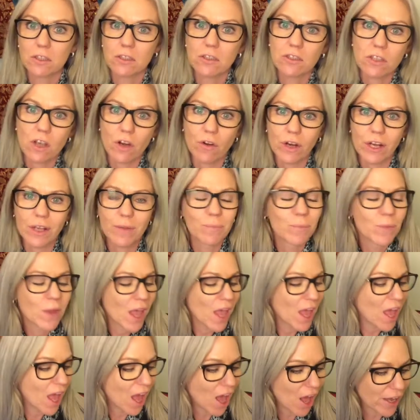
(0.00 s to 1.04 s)
Sorry.
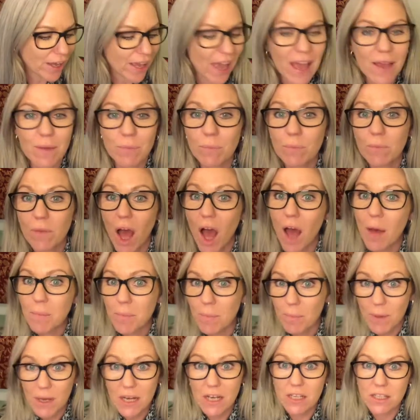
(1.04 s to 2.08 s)
Okay, I'm
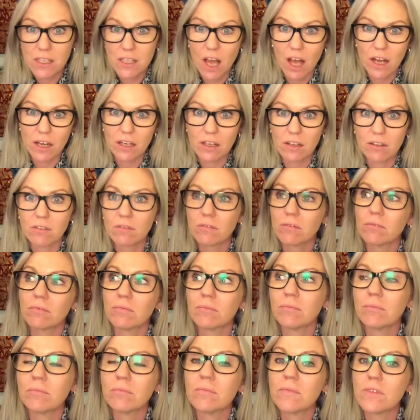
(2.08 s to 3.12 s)
a bit excited
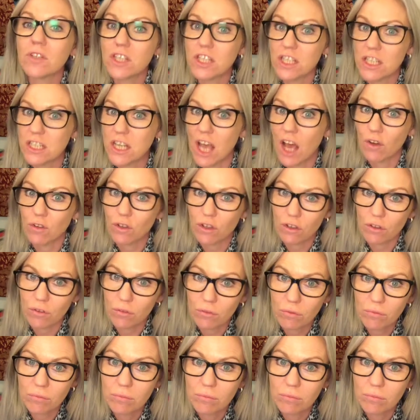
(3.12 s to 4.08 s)
to tell you